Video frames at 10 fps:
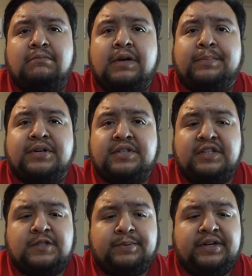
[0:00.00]
my personal
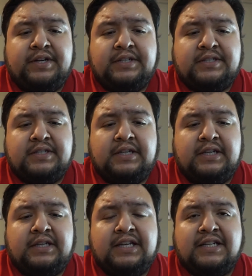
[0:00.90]
experience
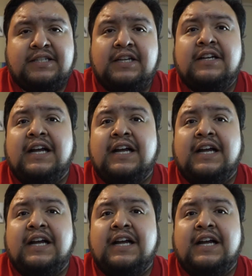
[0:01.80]
in that